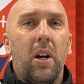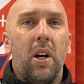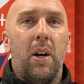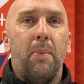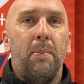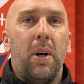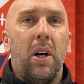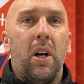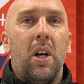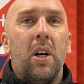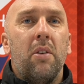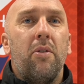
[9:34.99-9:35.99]
But
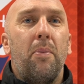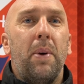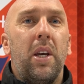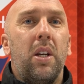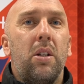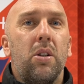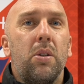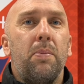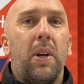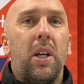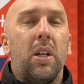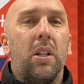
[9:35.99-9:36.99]
for me, just
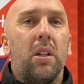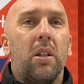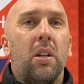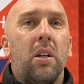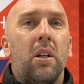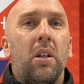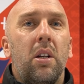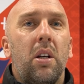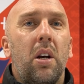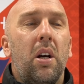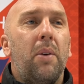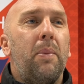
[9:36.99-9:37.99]
making
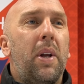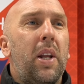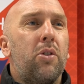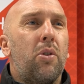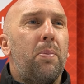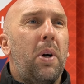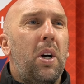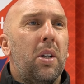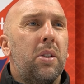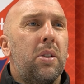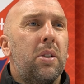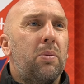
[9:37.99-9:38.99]
an extra
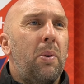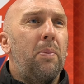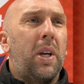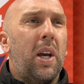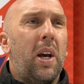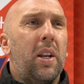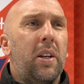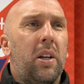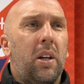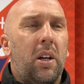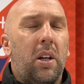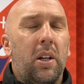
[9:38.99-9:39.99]
pass when we can,
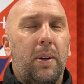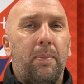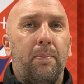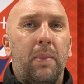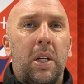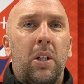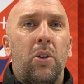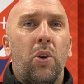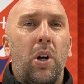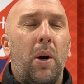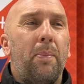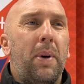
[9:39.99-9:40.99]

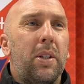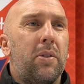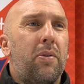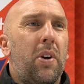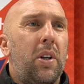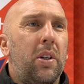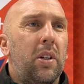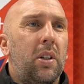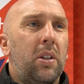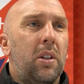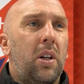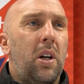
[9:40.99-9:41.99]
not going back to front,
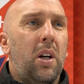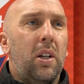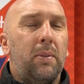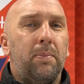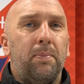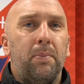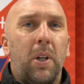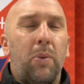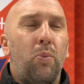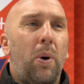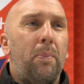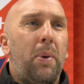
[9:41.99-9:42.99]

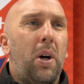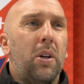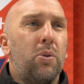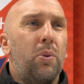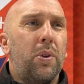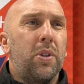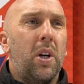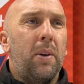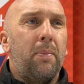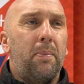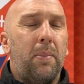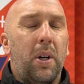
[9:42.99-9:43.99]
in one pass all the time.